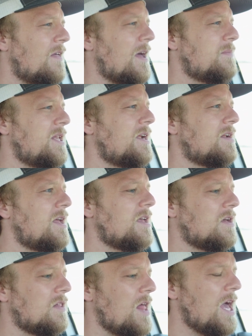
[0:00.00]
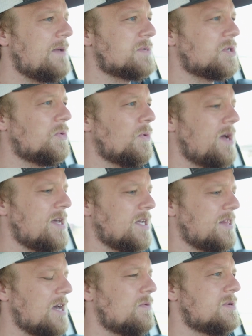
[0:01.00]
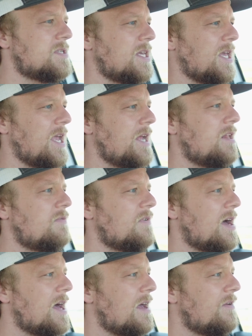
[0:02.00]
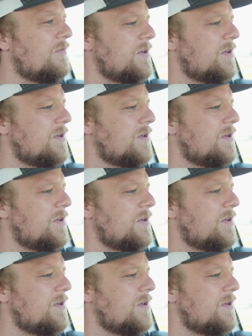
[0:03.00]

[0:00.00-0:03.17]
I mean, it climbs quick. That was like 85.